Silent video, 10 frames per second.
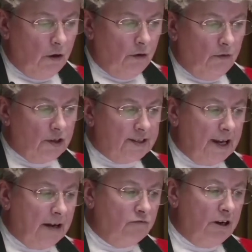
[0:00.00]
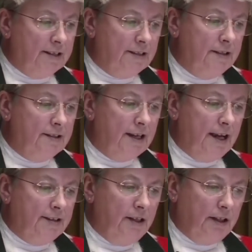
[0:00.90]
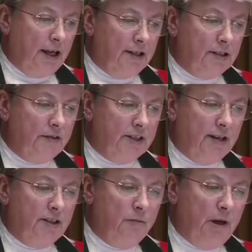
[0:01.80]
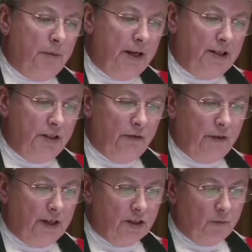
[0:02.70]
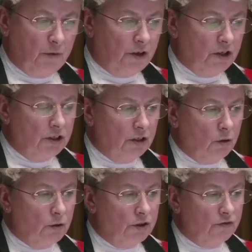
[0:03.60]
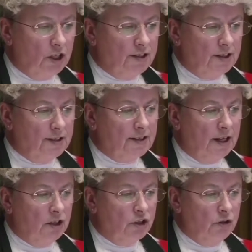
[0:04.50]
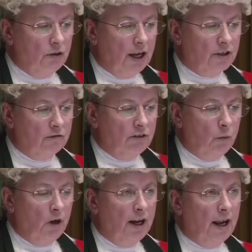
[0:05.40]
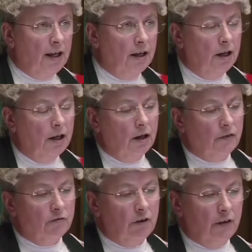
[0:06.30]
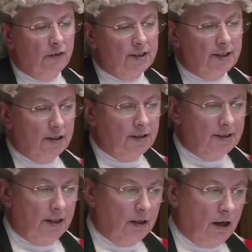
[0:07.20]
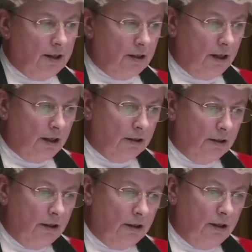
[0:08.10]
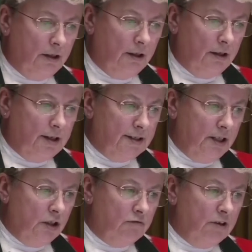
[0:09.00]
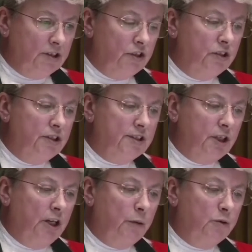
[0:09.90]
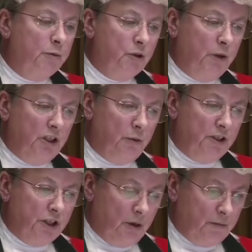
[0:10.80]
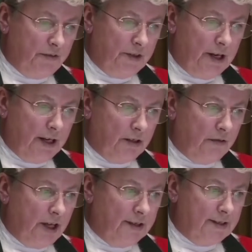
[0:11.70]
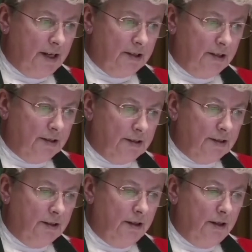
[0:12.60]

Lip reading: For the same reasons as in the case of Sansom, I place the offence of perverting the course of justice into Category 1A of the relevant sentencing guideline. I see no reason to distinguish between you in terms of the length of that sentence.